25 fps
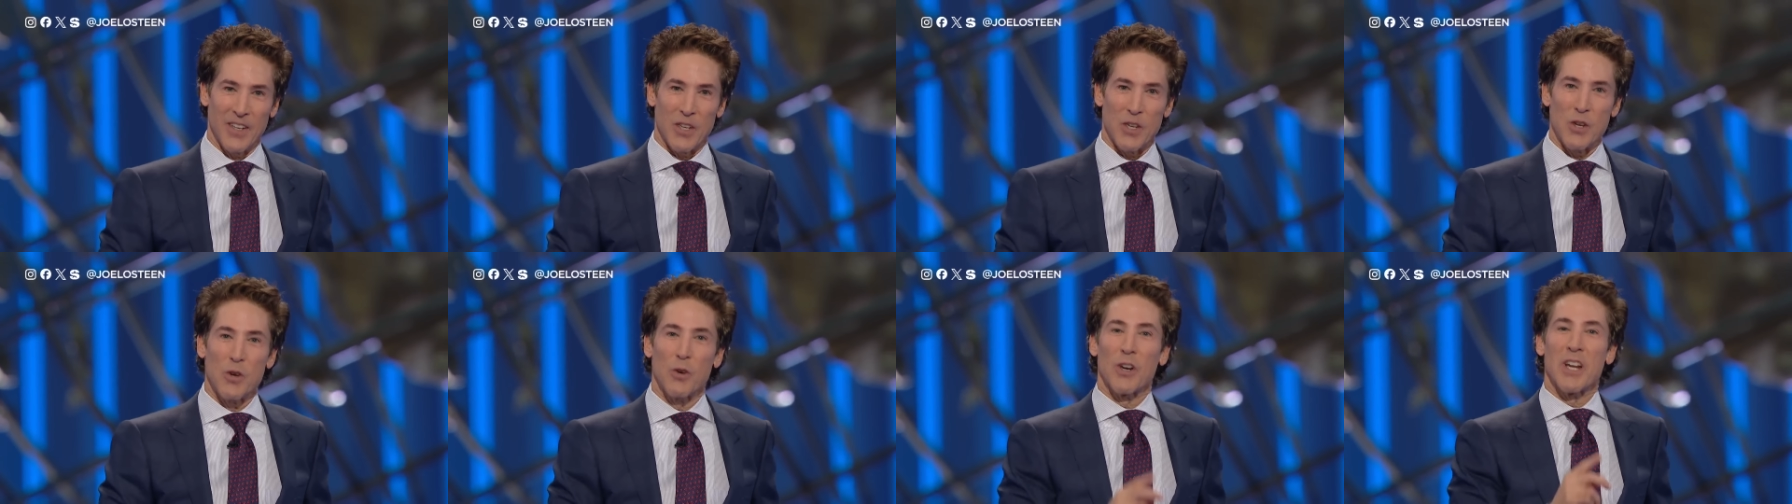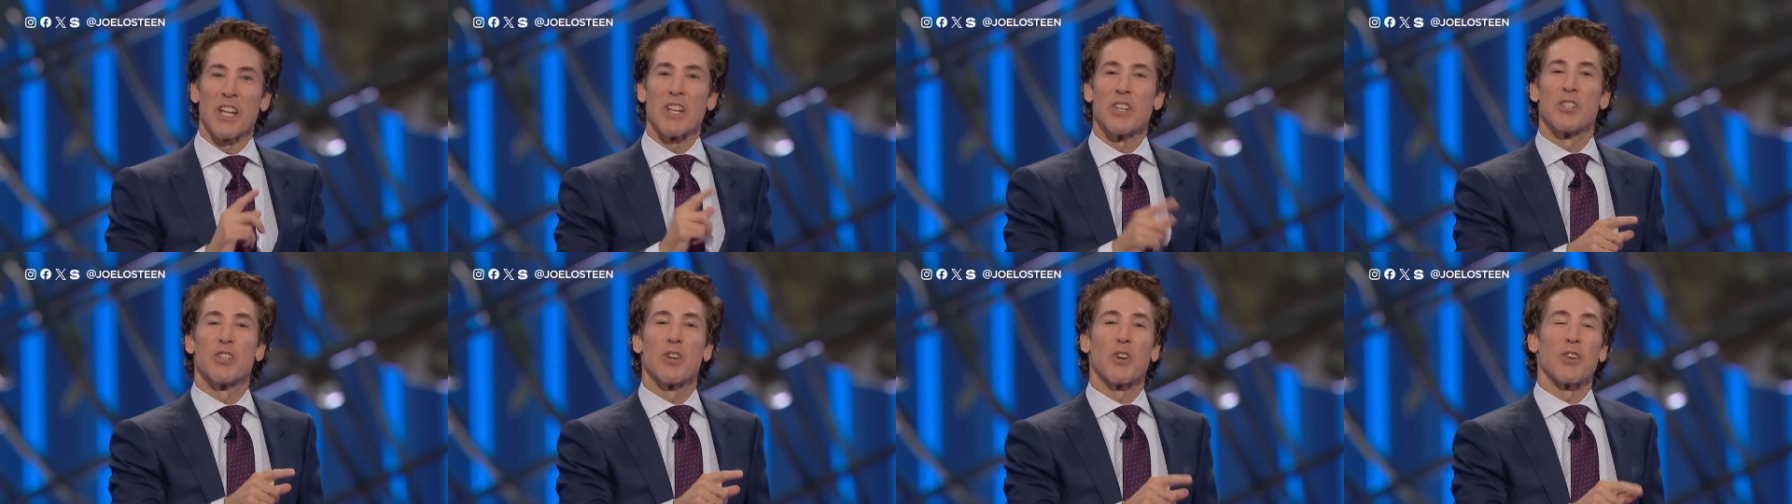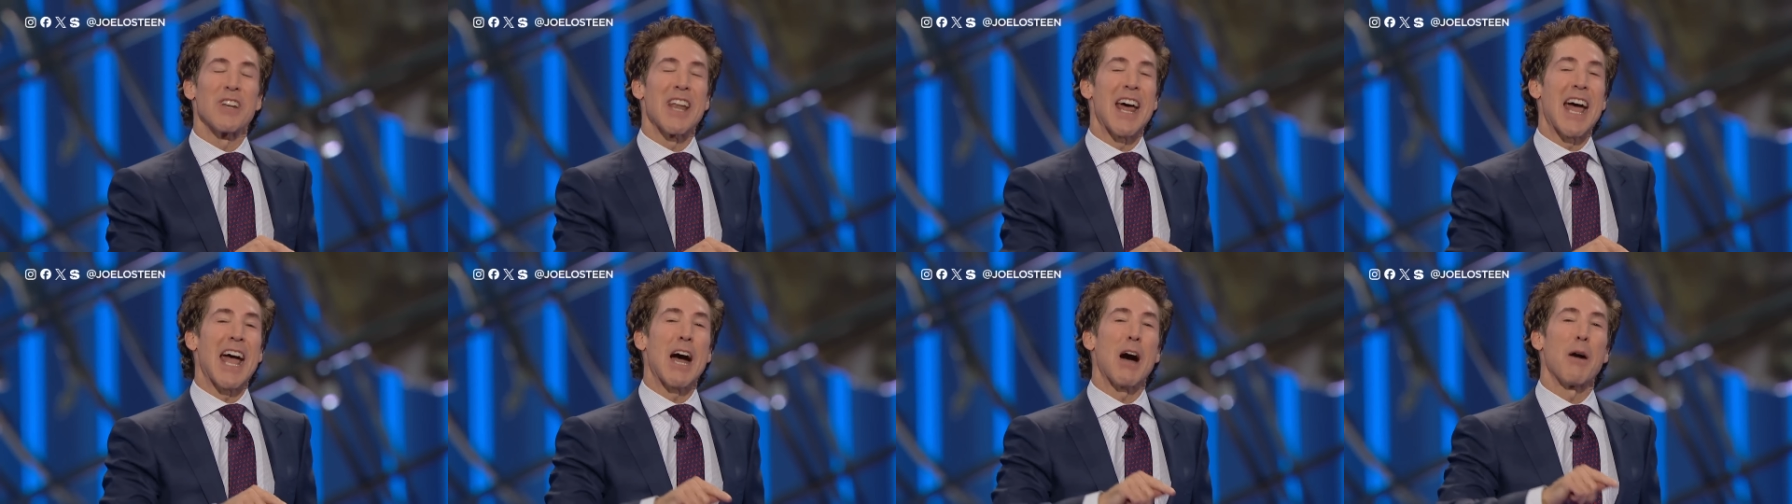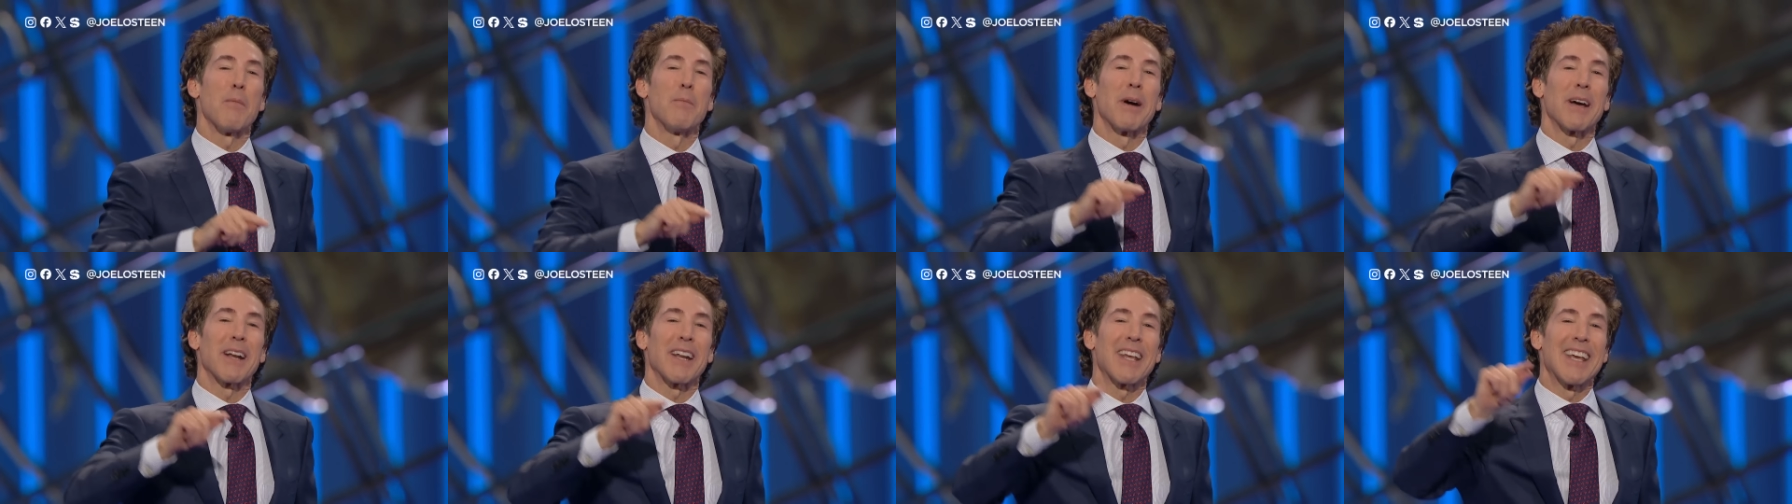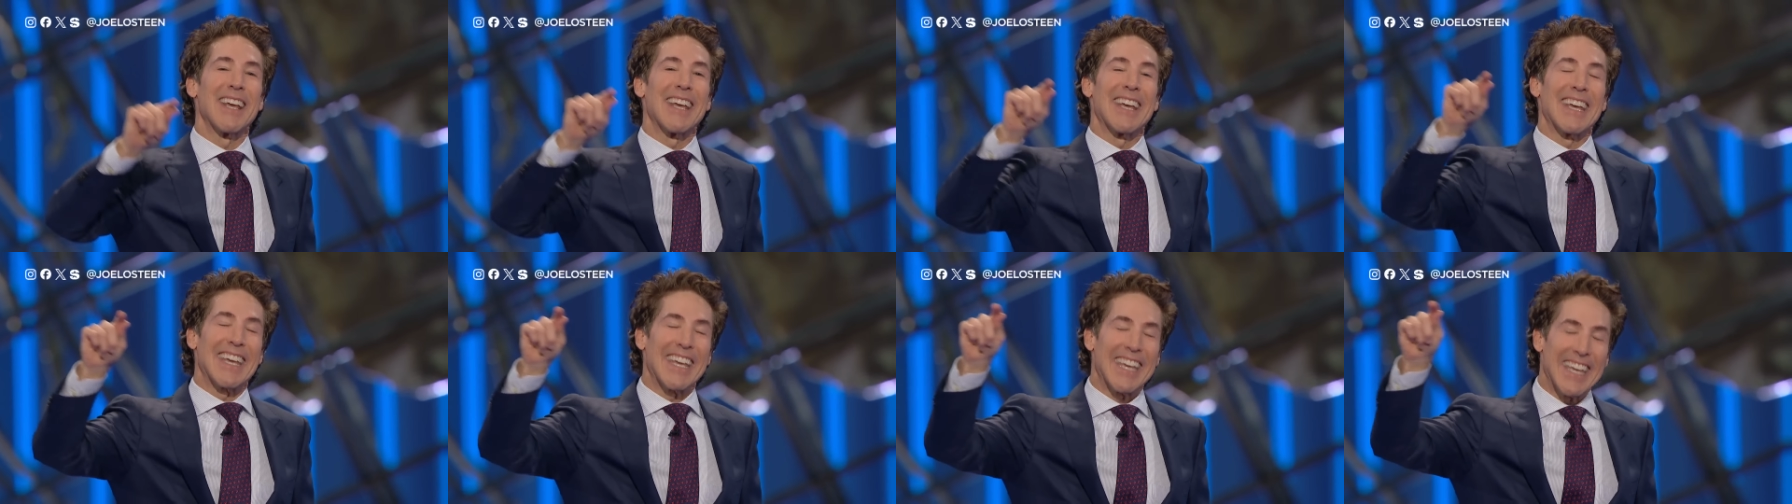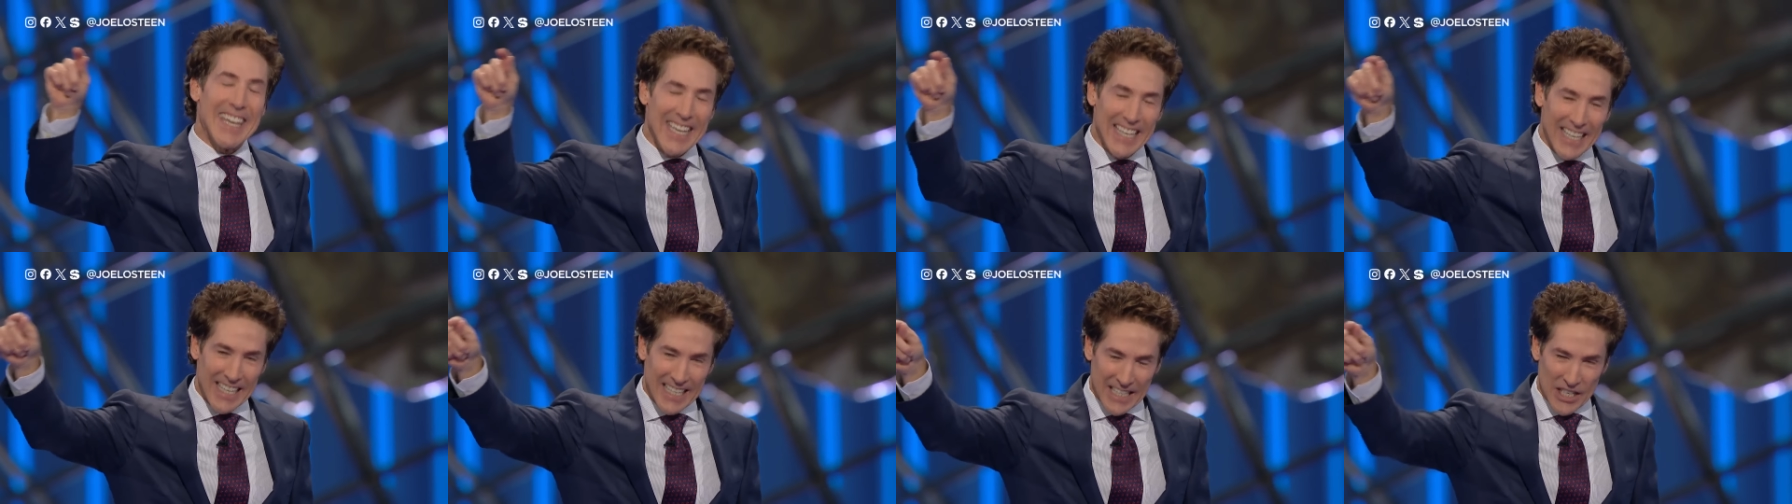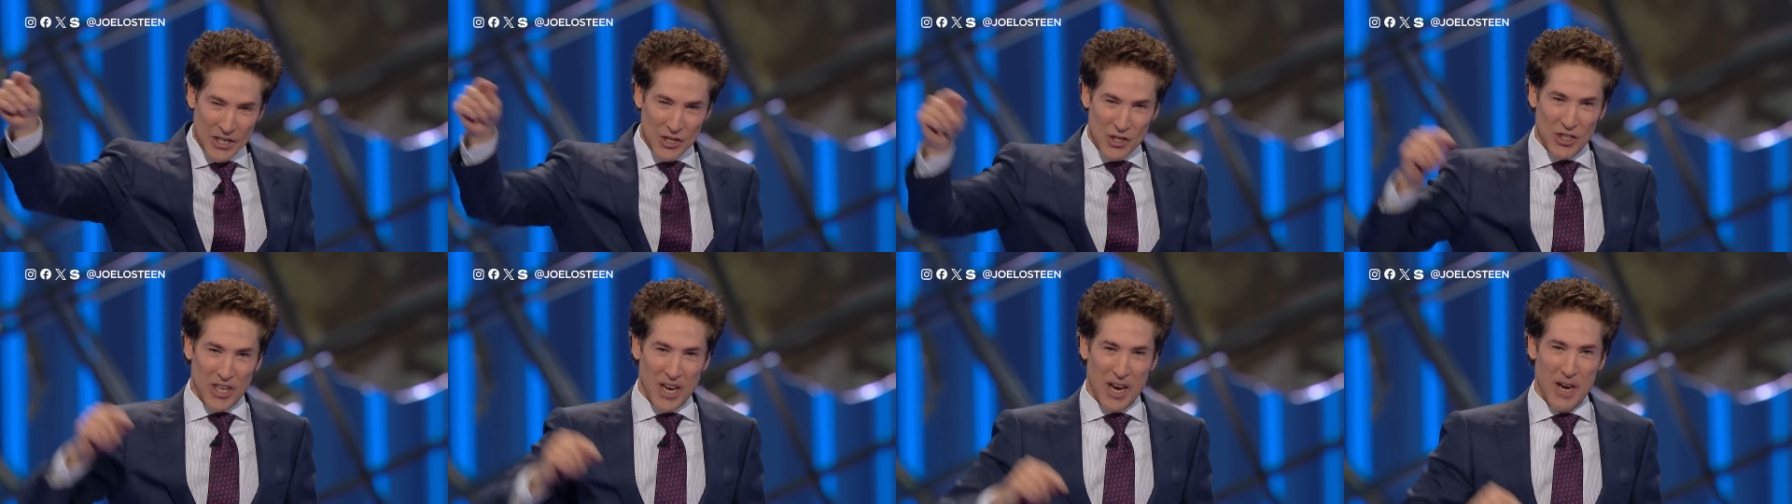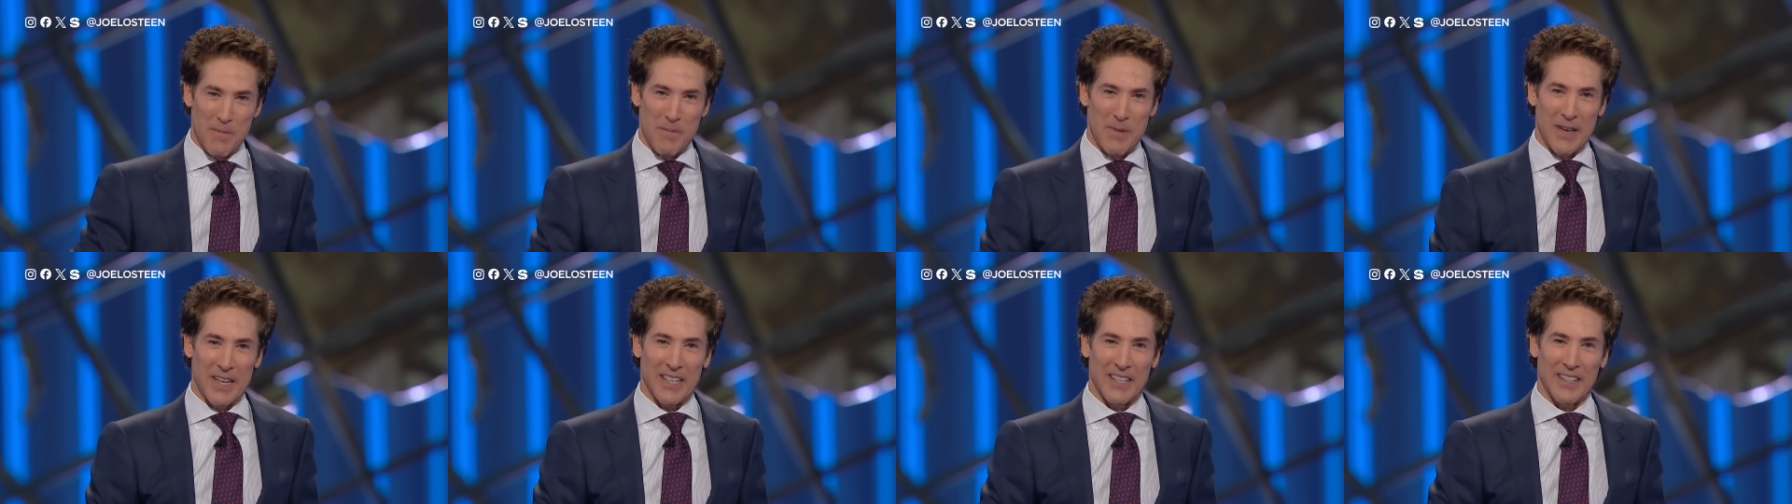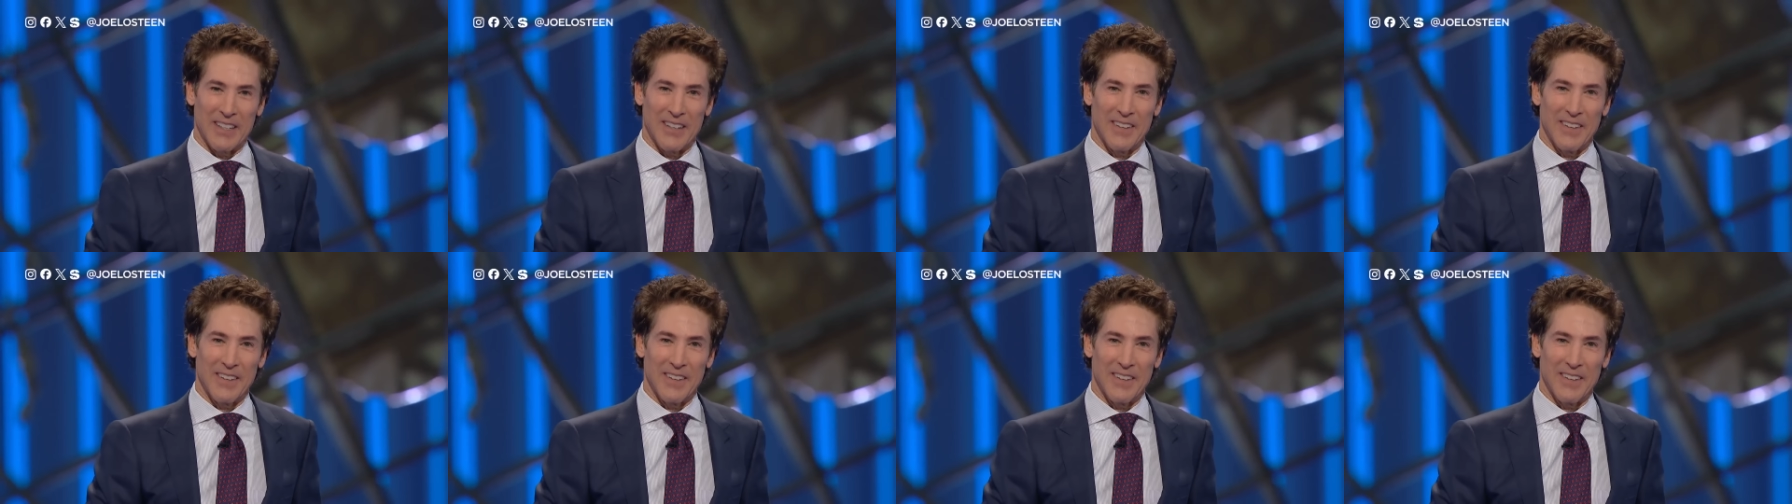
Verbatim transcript: You're injured now, but healing is coming.